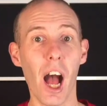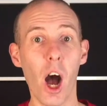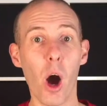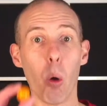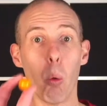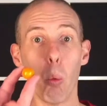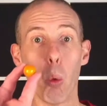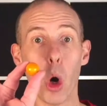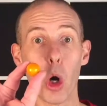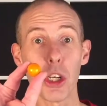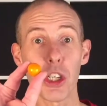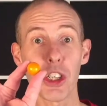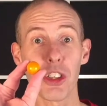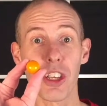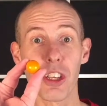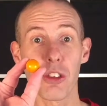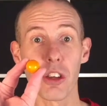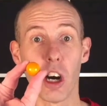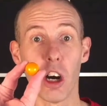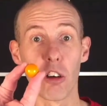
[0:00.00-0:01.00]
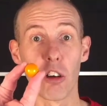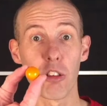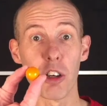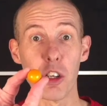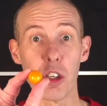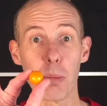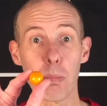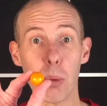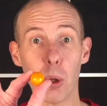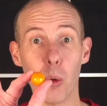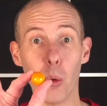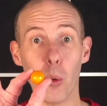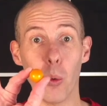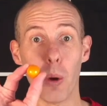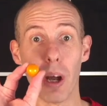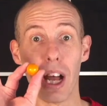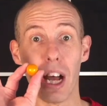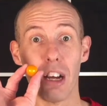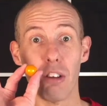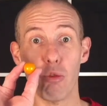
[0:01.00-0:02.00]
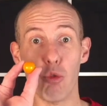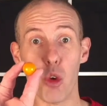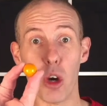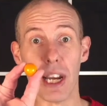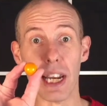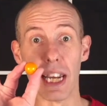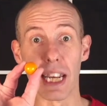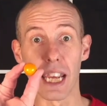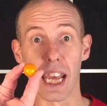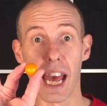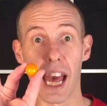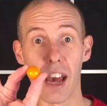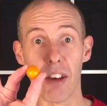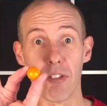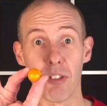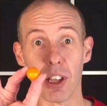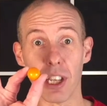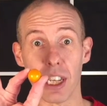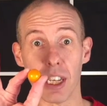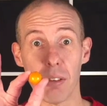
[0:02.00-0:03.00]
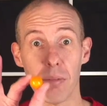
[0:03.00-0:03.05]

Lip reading: Watch this orange ball really carefully.